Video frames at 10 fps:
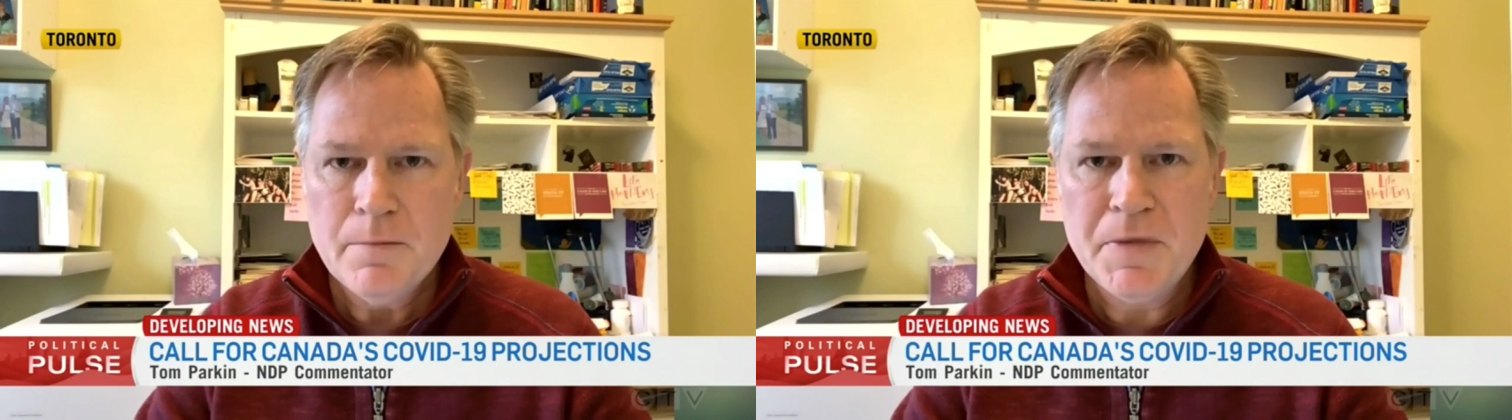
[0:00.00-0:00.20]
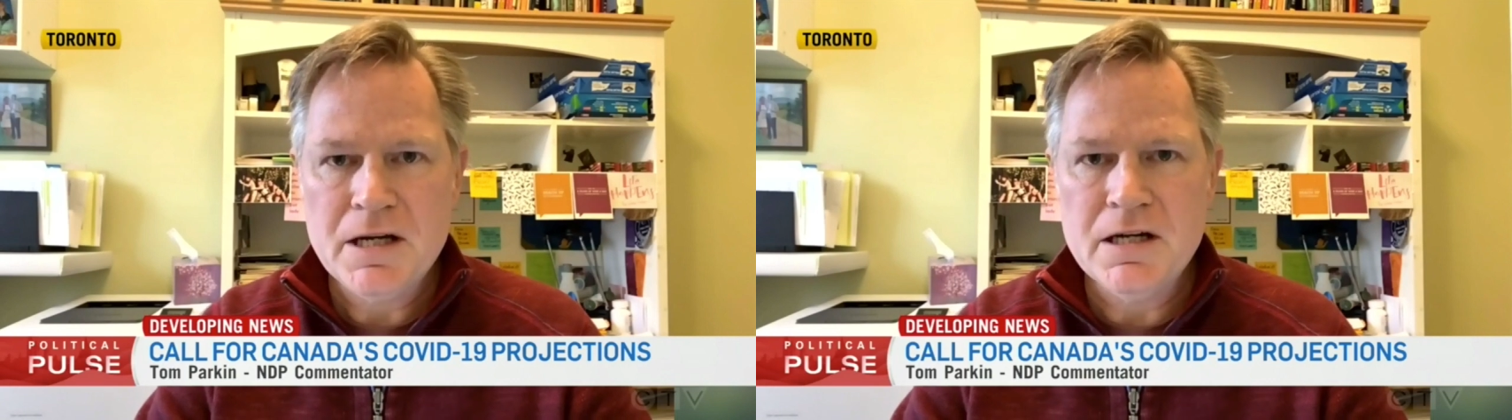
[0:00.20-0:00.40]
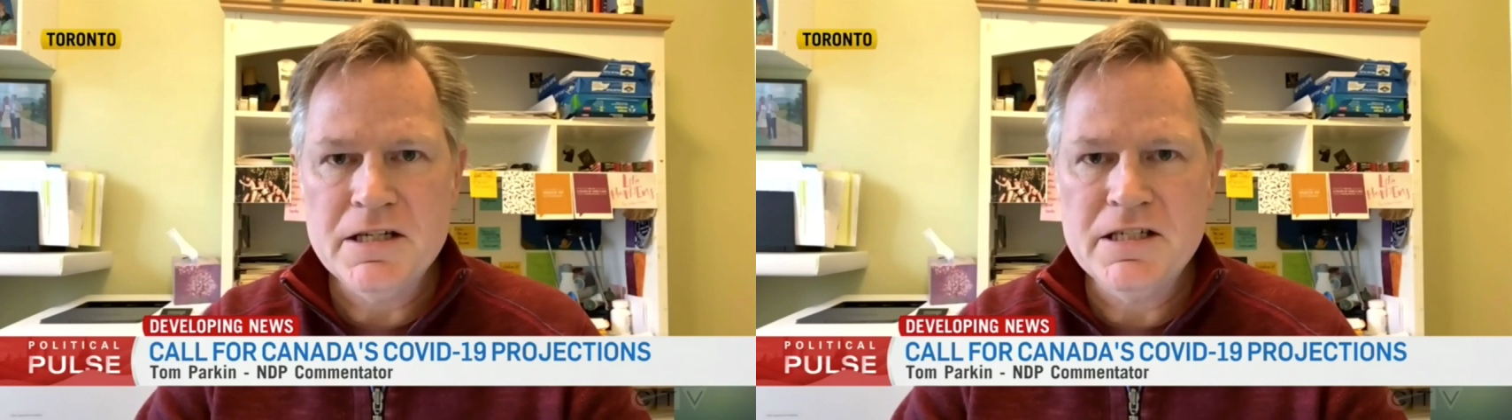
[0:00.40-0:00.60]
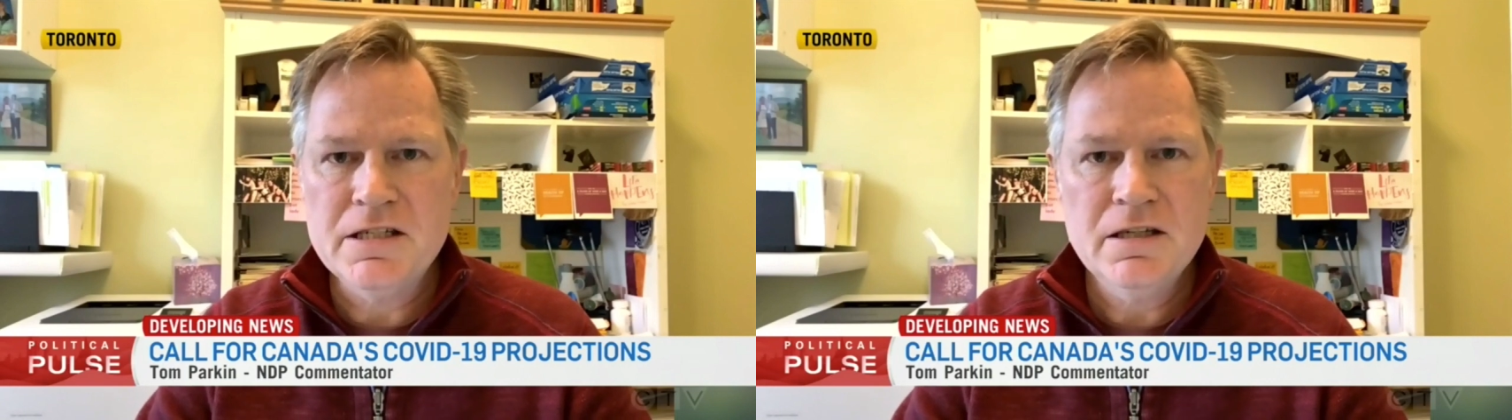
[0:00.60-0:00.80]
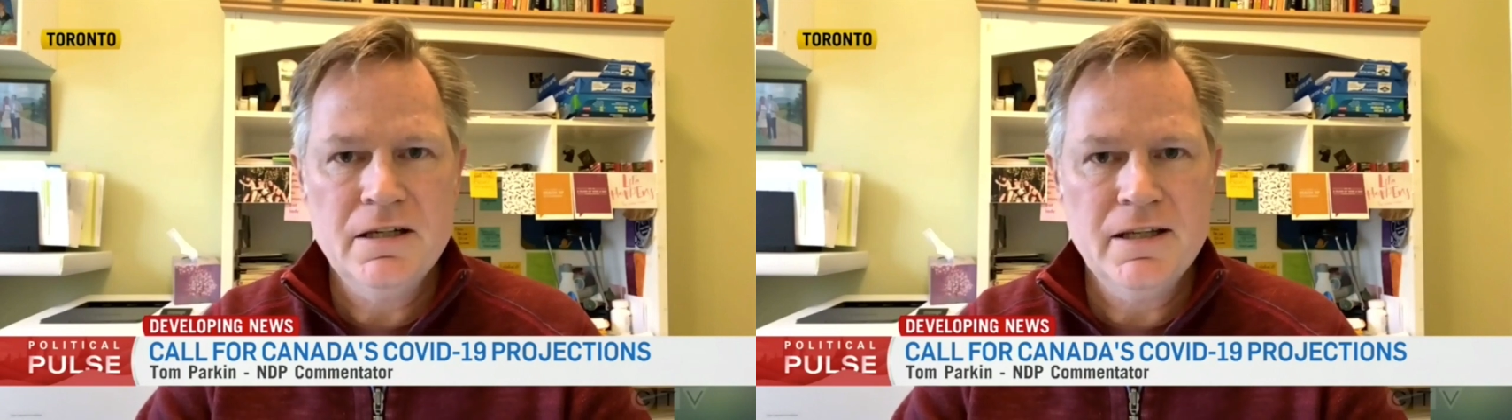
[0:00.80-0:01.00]

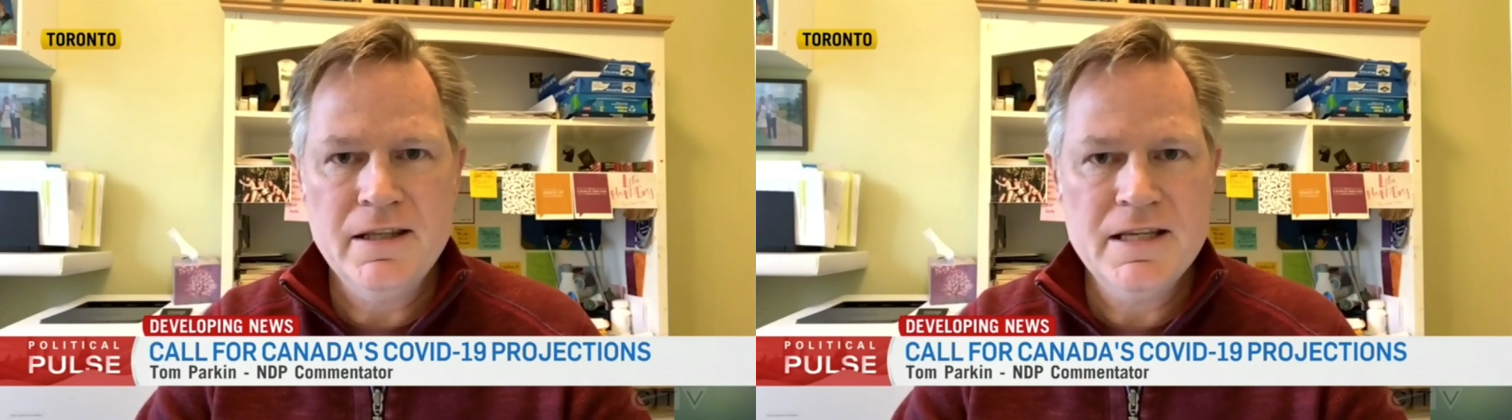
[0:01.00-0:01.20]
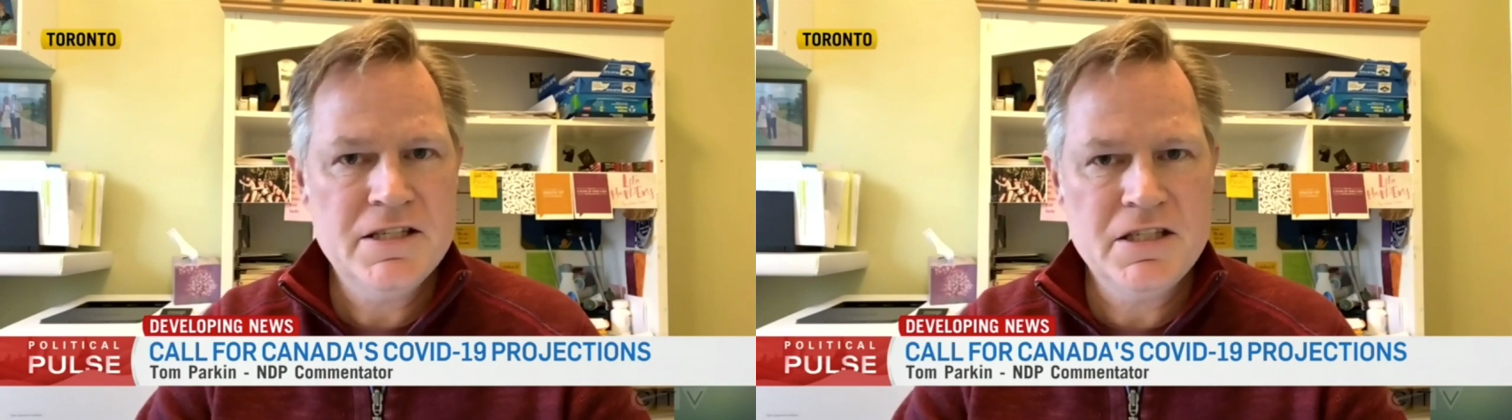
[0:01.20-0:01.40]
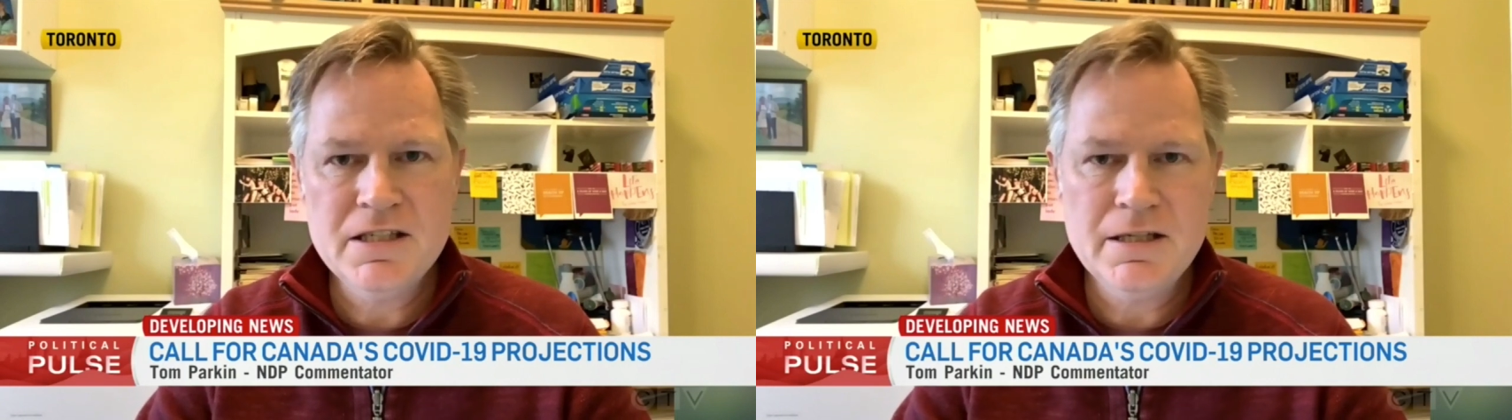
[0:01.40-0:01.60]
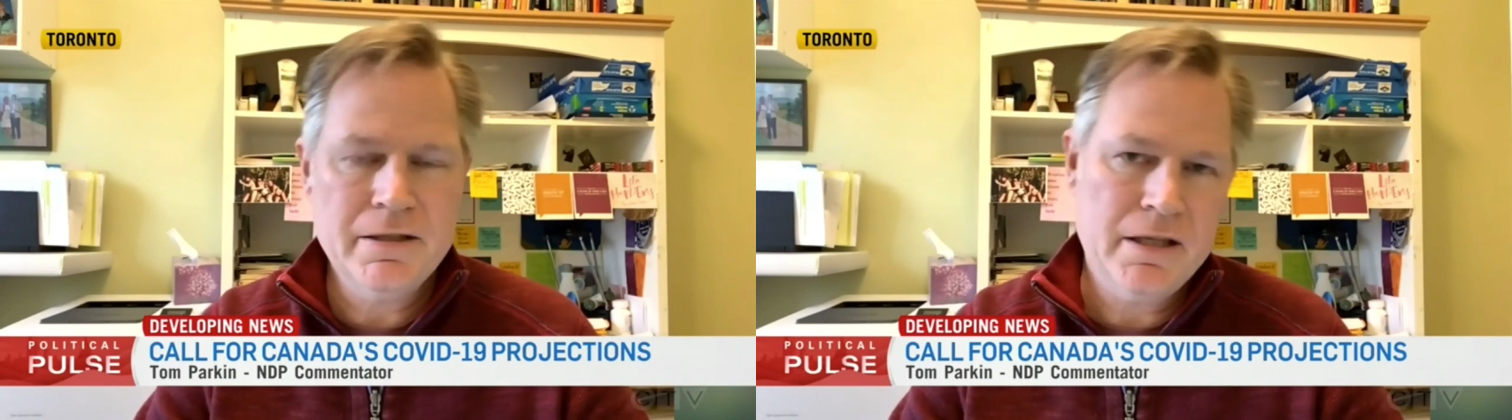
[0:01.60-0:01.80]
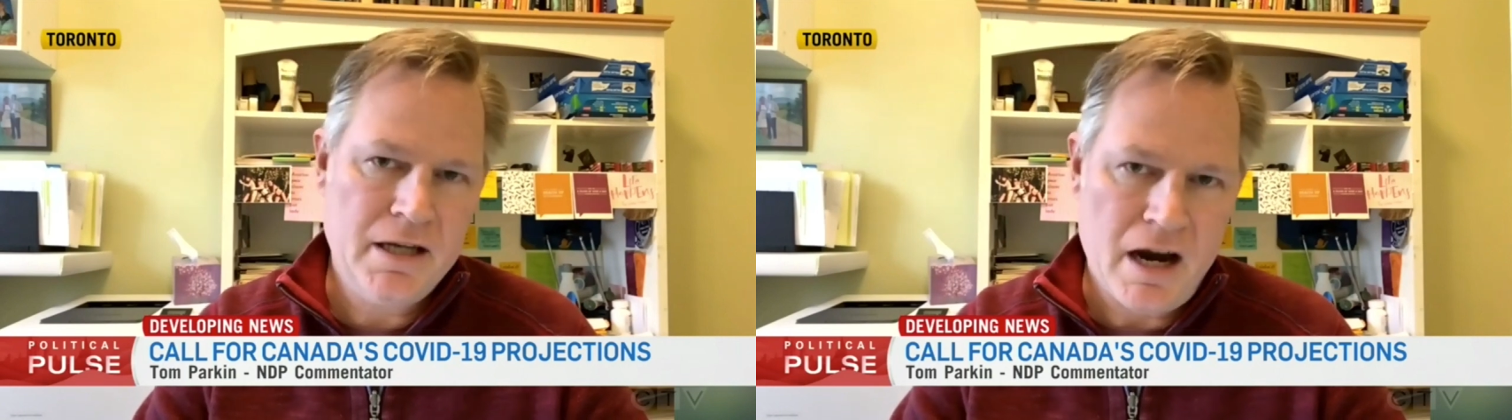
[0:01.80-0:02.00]
because
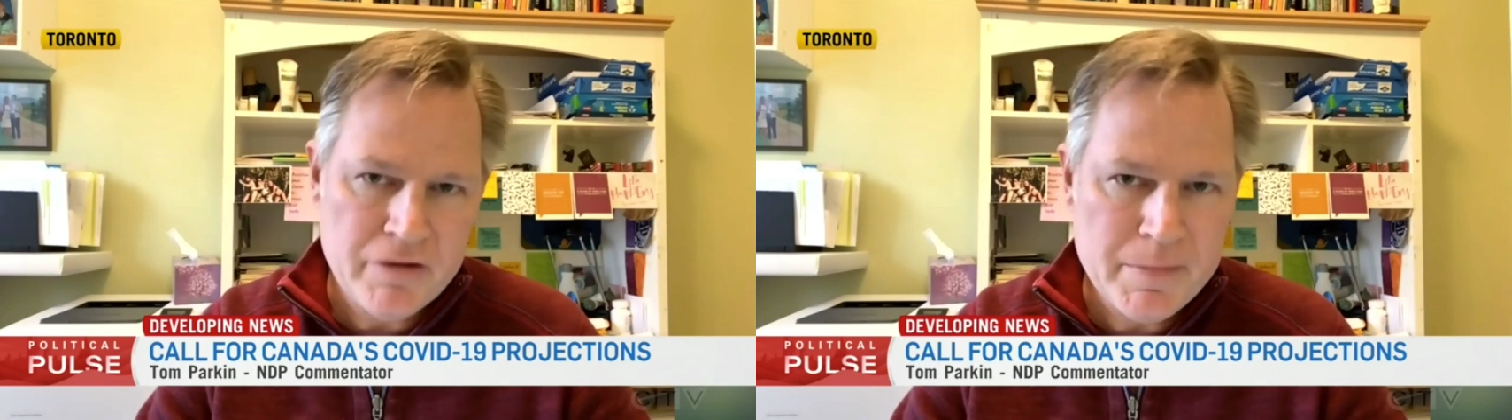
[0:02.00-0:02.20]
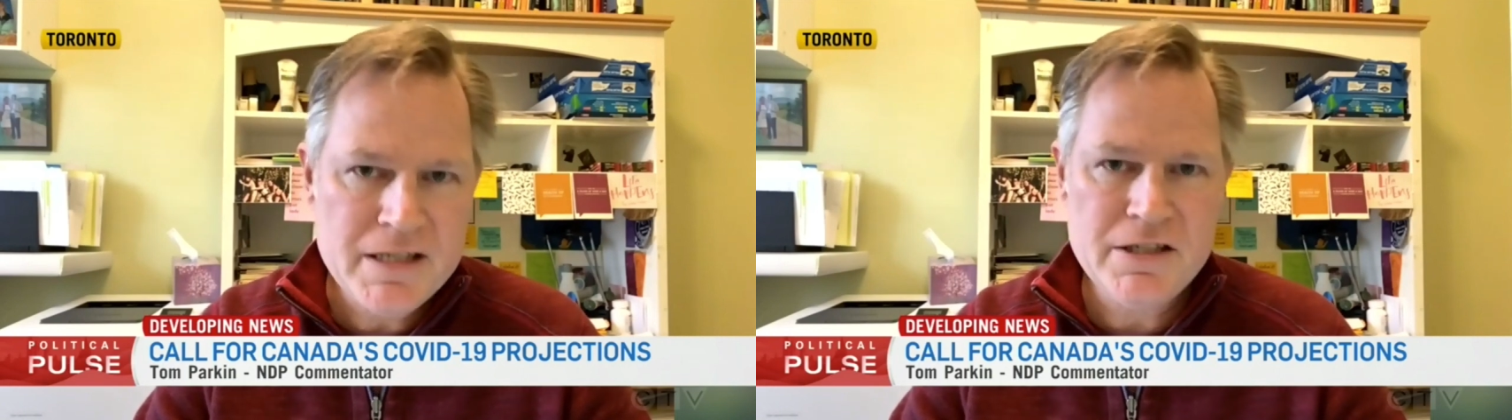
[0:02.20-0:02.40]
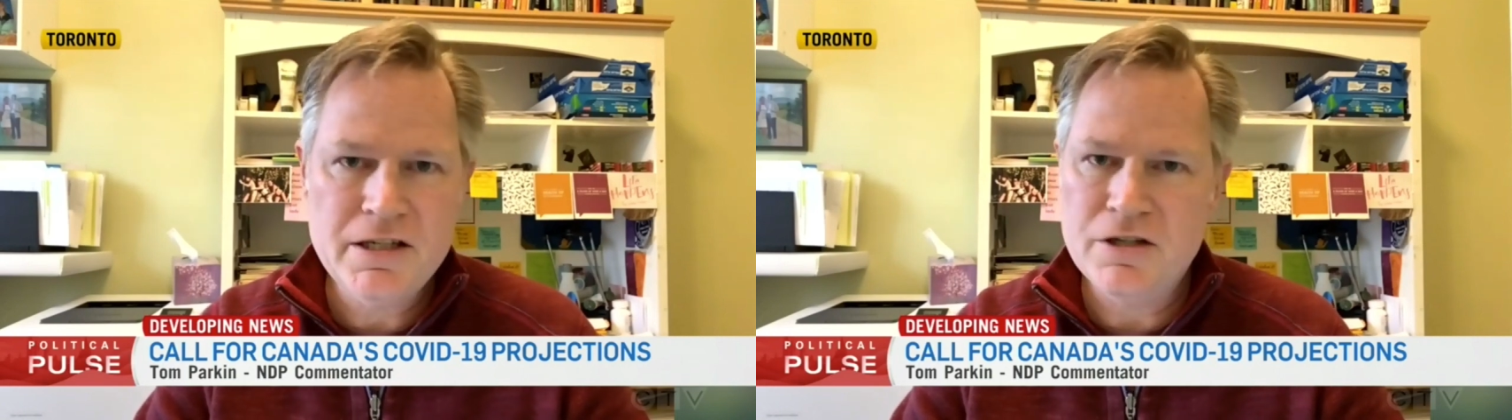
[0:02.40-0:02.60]
governments